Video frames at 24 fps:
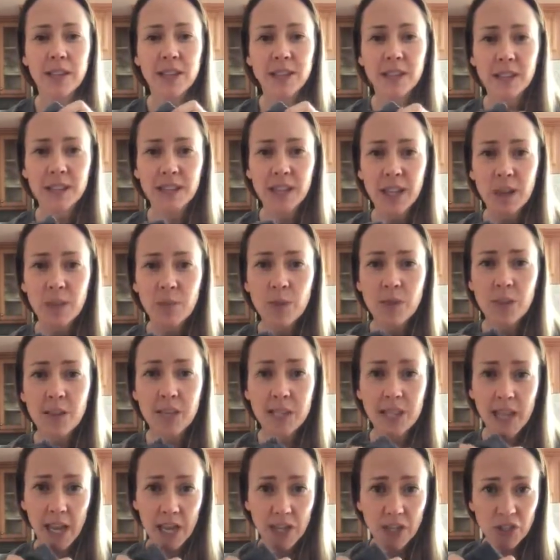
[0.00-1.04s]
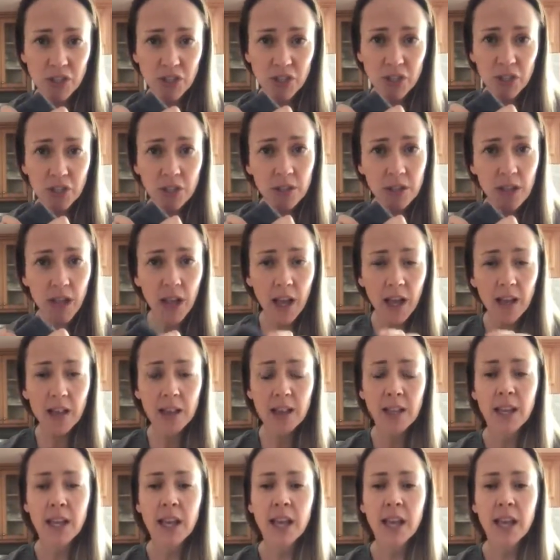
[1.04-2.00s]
This is going to be the textured cloth.